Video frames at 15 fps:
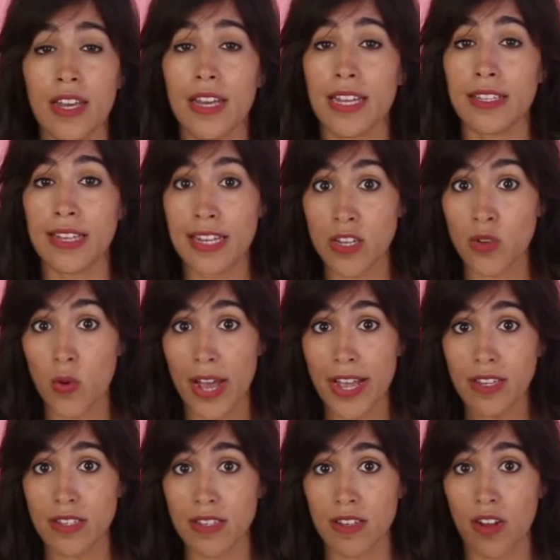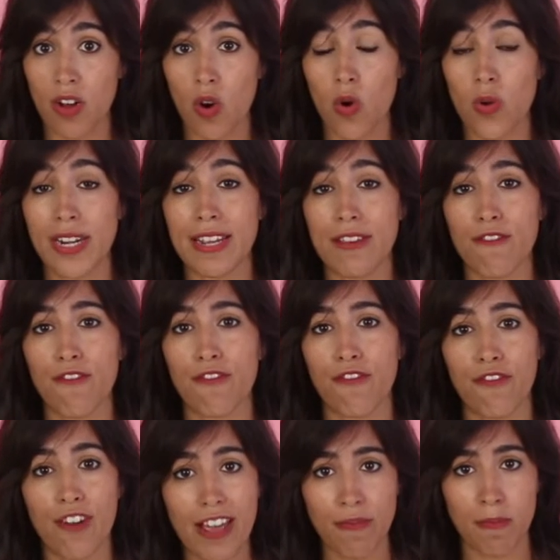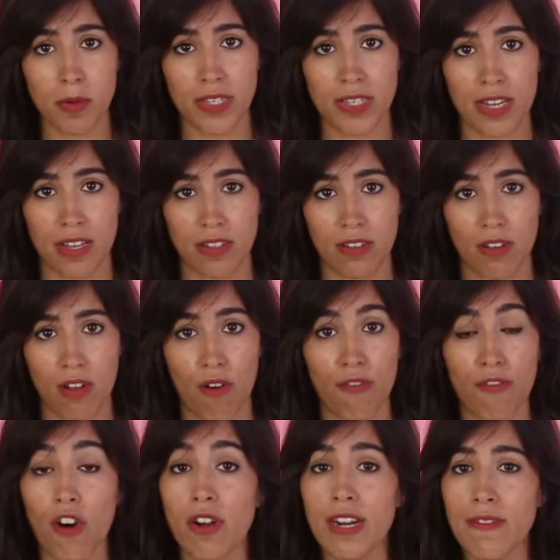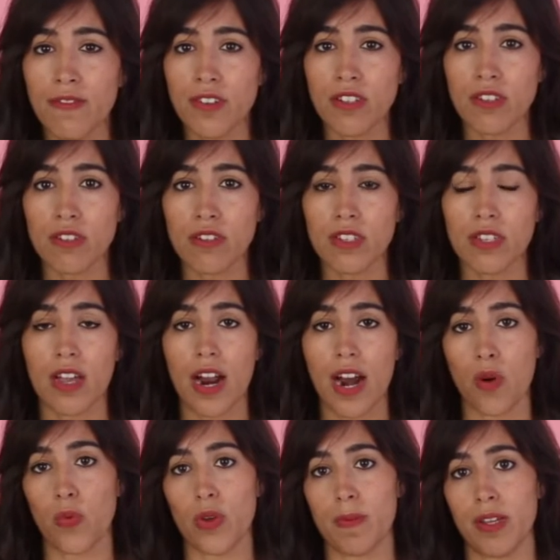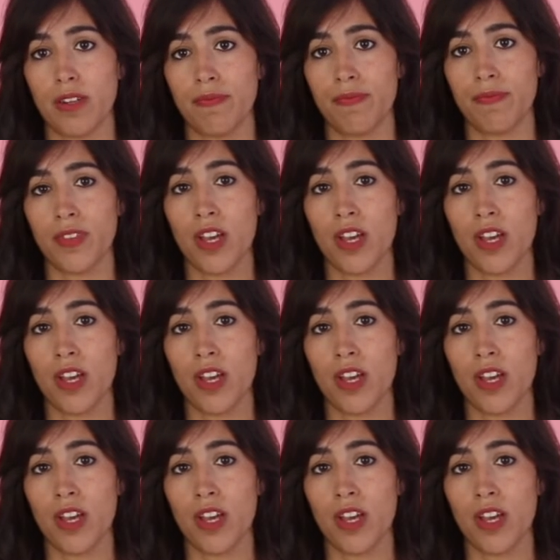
In the US, only 5% of all investors are women.